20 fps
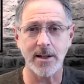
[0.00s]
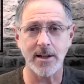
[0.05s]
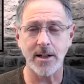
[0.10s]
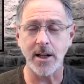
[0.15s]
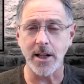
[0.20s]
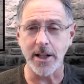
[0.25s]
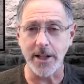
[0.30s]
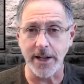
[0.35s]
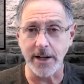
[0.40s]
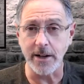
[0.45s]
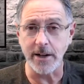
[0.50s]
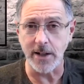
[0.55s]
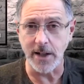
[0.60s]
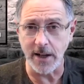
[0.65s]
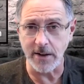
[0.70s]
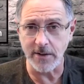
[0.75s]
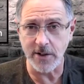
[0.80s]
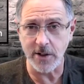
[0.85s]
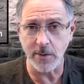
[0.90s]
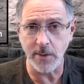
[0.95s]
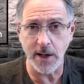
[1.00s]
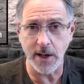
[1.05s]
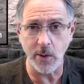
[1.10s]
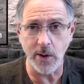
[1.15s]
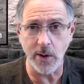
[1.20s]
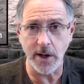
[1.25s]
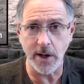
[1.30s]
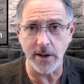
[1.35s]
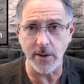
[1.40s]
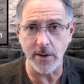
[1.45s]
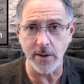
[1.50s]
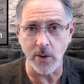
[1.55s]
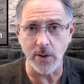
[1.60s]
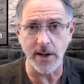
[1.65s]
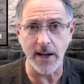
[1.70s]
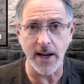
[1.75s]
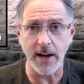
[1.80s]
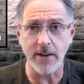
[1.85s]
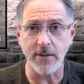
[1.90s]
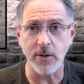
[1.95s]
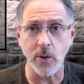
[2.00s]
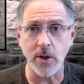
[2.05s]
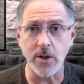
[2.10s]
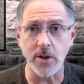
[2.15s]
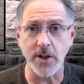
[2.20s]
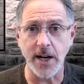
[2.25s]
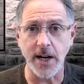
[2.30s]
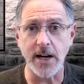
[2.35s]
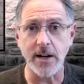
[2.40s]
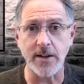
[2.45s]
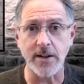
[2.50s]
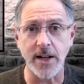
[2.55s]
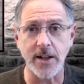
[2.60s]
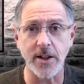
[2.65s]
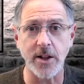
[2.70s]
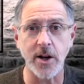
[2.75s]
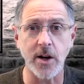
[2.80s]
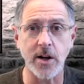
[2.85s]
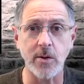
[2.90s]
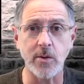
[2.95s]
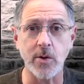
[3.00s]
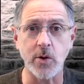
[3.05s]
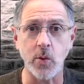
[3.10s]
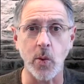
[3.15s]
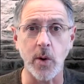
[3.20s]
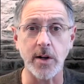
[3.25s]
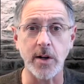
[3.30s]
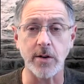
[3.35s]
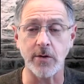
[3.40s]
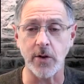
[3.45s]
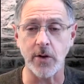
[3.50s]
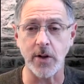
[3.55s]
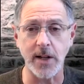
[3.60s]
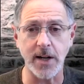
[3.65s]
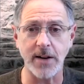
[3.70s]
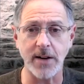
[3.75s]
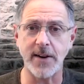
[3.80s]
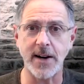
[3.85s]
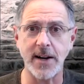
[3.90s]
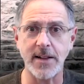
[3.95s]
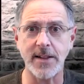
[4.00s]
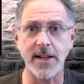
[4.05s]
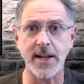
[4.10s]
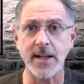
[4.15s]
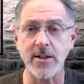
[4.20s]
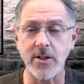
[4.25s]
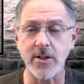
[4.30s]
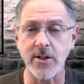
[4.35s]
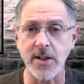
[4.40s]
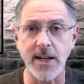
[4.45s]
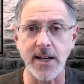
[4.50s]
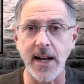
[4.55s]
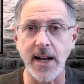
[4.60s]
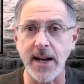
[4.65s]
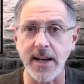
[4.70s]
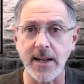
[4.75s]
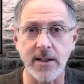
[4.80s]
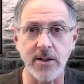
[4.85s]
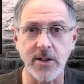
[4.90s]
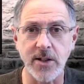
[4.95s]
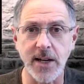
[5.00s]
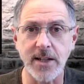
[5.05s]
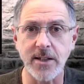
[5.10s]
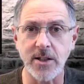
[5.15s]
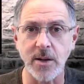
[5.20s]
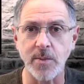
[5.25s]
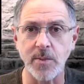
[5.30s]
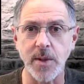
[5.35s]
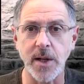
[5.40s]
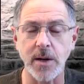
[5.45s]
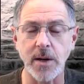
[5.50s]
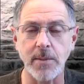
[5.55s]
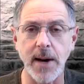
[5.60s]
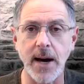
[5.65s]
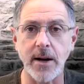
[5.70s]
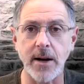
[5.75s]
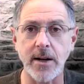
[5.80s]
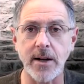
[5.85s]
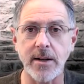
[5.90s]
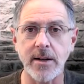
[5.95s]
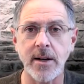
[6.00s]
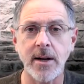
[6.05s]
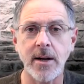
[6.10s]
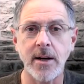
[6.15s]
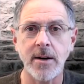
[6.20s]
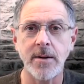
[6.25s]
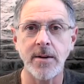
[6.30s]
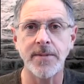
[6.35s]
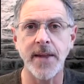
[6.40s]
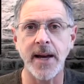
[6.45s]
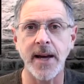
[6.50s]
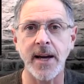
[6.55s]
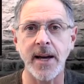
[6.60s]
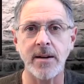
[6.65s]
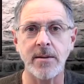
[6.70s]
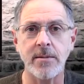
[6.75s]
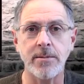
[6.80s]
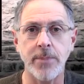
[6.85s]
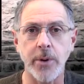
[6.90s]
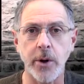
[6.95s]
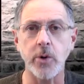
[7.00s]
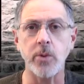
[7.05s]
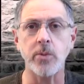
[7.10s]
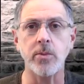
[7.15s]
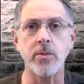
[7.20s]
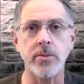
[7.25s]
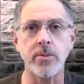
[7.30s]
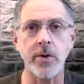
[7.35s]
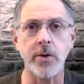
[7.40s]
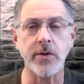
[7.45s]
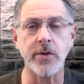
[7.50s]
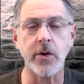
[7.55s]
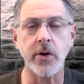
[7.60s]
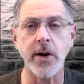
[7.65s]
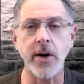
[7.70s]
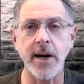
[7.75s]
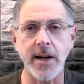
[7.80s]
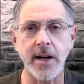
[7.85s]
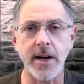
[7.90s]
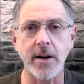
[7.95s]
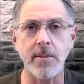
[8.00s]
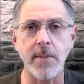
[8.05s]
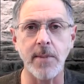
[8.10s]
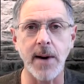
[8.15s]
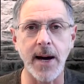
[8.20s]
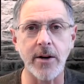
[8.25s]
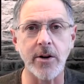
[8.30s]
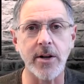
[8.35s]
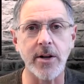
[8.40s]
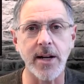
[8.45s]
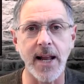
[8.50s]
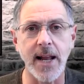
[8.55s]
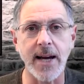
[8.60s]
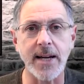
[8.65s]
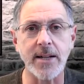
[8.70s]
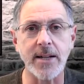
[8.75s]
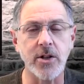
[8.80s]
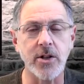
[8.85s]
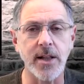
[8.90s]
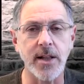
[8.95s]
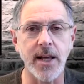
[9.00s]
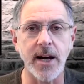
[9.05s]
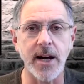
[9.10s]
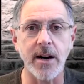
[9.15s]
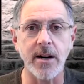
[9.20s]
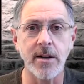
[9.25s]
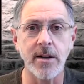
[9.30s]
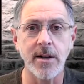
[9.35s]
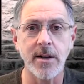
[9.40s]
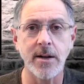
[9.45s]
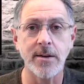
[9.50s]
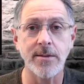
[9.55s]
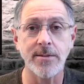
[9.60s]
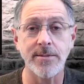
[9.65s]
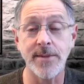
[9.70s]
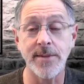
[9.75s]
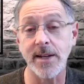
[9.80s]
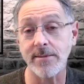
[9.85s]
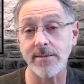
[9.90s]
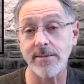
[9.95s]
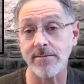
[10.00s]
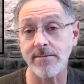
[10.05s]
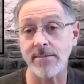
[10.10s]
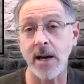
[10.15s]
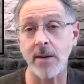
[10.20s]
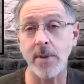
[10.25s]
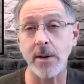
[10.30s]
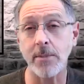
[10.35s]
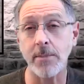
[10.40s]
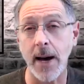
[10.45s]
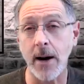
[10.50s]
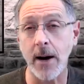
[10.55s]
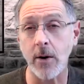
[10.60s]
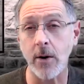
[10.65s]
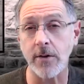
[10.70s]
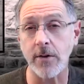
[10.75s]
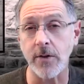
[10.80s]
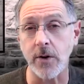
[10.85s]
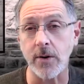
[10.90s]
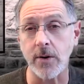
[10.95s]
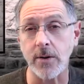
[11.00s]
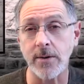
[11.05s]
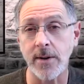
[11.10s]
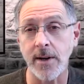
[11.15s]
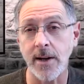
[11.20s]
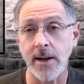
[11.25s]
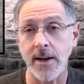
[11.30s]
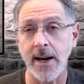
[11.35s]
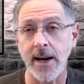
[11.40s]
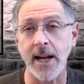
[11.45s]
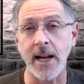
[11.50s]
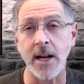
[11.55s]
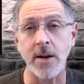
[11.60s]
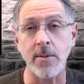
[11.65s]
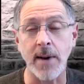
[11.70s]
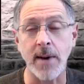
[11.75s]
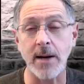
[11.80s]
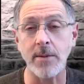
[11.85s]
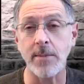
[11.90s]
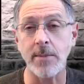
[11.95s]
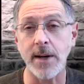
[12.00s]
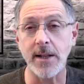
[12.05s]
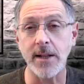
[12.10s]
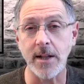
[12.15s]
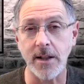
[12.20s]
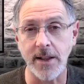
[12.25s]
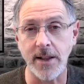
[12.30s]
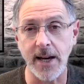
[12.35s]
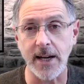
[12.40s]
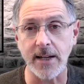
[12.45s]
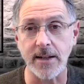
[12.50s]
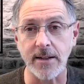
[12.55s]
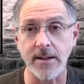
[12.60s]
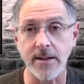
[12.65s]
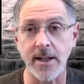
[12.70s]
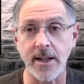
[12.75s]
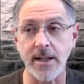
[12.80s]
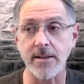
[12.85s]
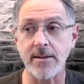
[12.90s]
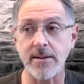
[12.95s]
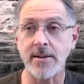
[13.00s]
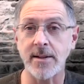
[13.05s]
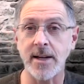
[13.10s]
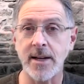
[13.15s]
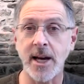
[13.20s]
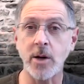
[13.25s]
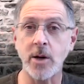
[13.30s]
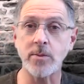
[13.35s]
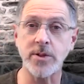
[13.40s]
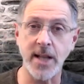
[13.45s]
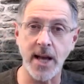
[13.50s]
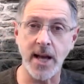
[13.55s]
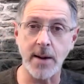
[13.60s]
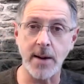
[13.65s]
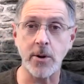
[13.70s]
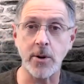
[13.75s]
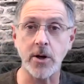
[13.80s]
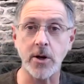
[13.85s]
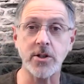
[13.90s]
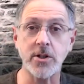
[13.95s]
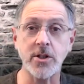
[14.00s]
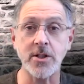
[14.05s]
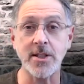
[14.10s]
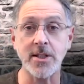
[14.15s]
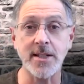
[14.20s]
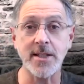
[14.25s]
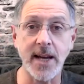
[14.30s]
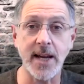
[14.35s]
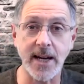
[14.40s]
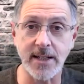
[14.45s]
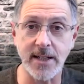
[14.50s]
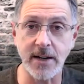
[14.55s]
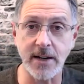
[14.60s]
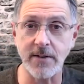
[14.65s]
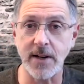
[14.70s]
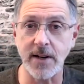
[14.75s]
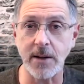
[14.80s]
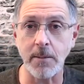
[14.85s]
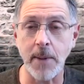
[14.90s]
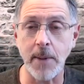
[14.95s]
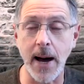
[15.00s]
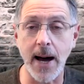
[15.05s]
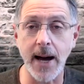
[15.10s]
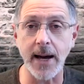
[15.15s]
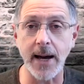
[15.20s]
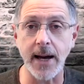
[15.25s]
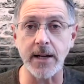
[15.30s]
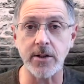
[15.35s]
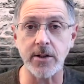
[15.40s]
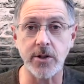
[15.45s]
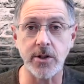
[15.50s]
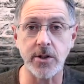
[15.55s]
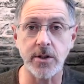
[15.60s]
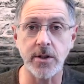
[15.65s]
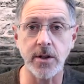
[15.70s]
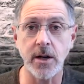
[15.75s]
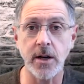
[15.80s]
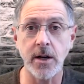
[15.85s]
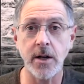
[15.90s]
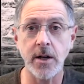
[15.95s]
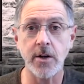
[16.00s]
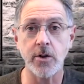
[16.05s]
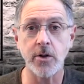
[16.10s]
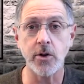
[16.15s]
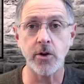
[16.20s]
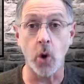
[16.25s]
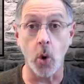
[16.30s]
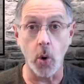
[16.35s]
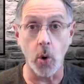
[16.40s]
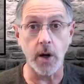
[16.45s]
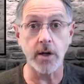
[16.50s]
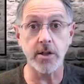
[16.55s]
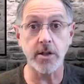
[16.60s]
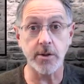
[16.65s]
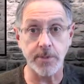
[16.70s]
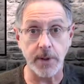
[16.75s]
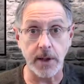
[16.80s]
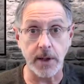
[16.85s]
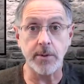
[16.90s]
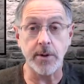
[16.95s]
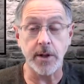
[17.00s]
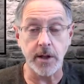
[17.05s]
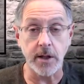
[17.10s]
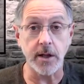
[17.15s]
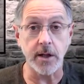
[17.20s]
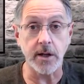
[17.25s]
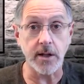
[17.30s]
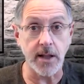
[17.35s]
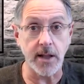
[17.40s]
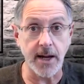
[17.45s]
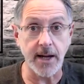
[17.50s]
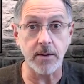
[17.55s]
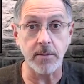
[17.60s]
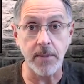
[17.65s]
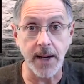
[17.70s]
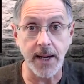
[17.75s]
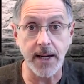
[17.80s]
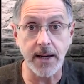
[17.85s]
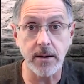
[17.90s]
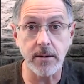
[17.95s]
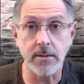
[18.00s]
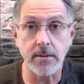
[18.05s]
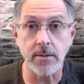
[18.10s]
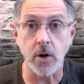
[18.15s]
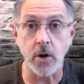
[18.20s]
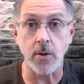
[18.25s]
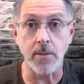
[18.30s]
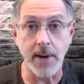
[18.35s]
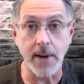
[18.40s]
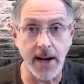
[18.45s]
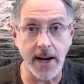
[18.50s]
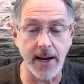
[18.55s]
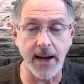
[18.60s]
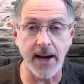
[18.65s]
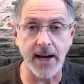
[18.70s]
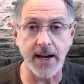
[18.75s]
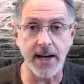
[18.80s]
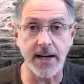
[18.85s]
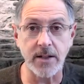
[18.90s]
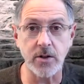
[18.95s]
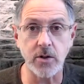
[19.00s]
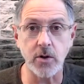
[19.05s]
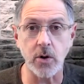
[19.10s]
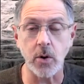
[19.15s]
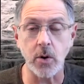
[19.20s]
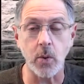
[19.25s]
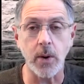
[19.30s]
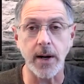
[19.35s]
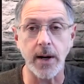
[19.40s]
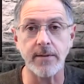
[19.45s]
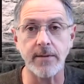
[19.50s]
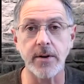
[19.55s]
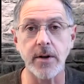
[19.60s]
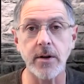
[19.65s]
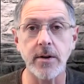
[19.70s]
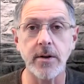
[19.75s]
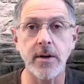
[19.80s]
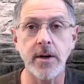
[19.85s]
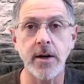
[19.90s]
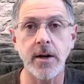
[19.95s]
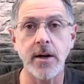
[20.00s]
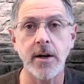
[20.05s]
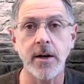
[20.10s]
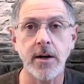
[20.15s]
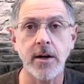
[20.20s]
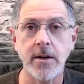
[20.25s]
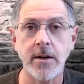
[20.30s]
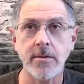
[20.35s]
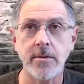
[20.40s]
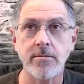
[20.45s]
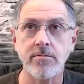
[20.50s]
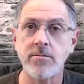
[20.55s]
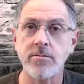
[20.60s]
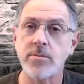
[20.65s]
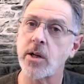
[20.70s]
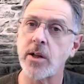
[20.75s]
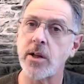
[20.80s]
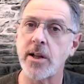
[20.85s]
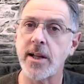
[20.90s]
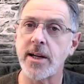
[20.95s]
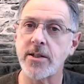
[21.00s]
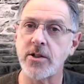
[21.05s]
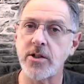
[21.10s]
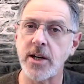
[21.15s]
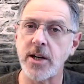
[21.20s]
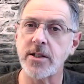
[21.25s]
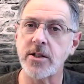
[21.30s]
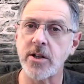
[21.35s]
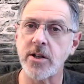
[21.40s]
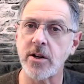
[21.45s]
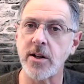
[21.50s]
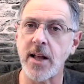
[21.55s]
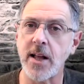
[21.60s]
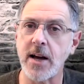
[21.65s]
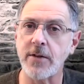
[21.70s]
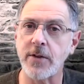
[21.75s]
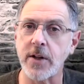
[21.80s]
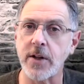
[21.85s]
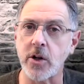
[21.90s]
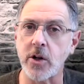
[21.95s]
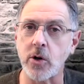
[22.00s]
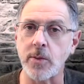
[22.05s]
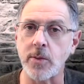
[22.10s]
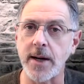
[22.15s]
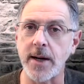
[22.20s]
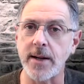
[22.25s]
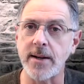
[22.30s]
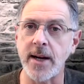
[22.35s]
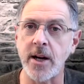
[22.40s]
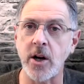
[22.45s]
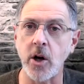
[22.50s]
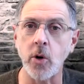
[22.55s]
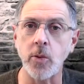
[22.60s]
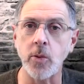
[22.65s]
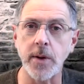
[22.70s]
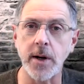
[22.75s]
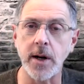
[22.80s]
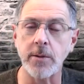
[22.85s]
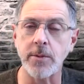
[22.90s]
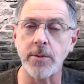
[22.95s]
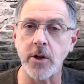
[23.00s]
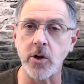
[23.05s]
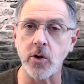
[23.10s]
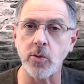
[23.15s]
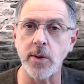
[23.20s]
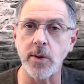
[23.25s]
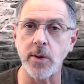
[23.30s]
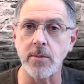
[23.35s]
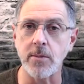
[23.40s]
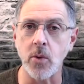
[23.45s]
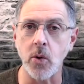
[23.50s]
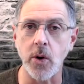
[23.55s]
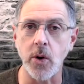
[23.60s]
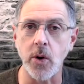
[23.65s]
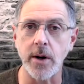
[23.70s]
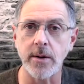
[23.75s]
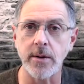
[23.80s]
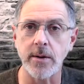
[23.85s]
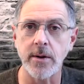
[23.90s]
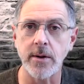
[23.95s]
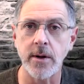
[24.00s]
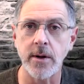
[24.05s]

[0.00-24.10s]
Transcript: clearly, if somebody wanted to have orange hair, they thought it was wonderful. And if I think it's neat, I can say something about it. And boom, we've created a minor connection there that can be powerful. And it might the thing that helps that person's negativity bias towards people that look like me or my age or whatever, so that they change their life a little bit and open up a little bit more.